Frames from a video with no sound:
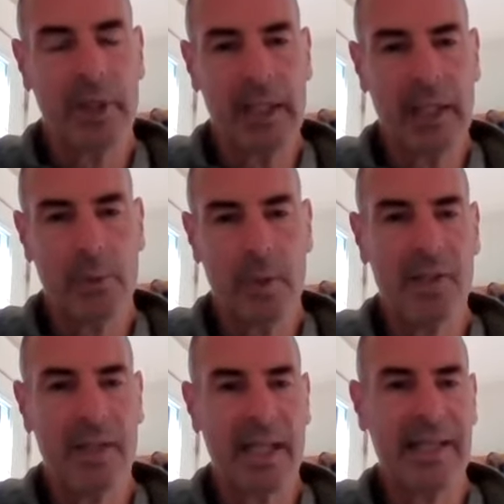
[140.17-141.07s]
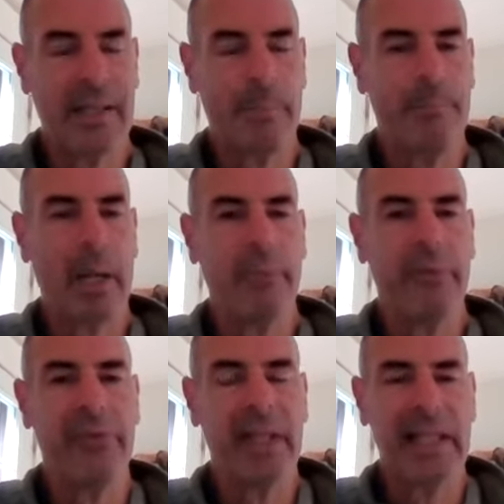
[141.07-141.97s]
In other words, is the bump
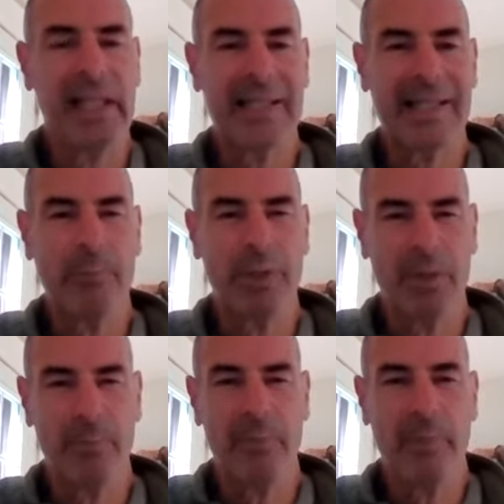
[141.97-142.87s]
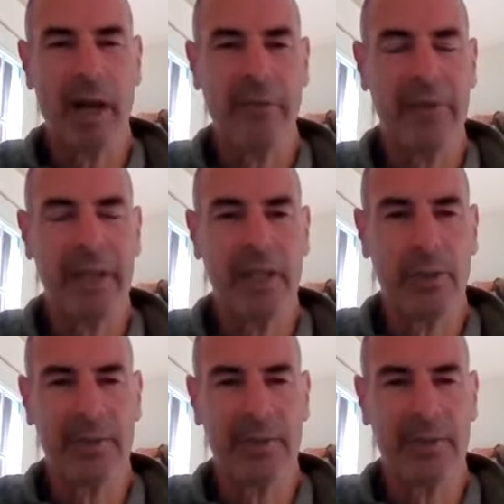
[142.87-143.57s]
feeling somewhat puffy?